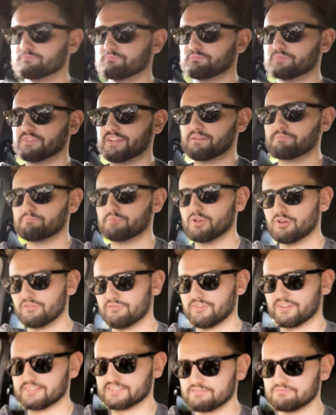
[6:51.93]
but then
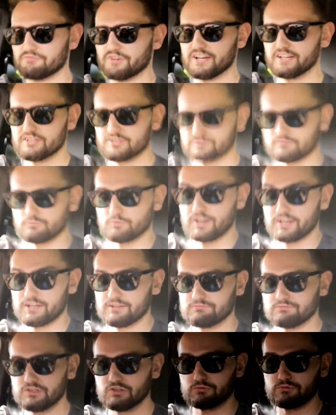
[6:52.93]
perfect in range of where
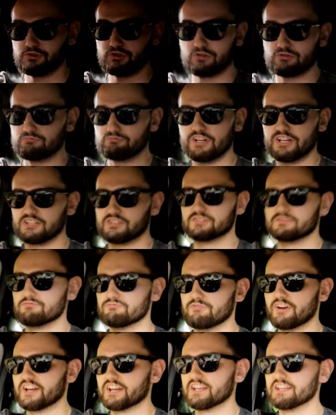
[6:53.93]
you can reach,
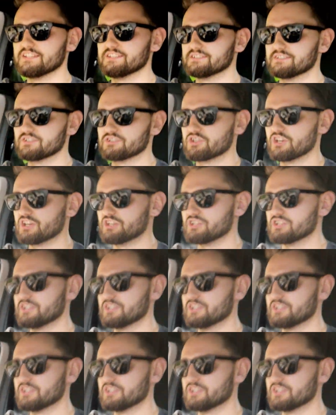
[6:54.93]
very easy to change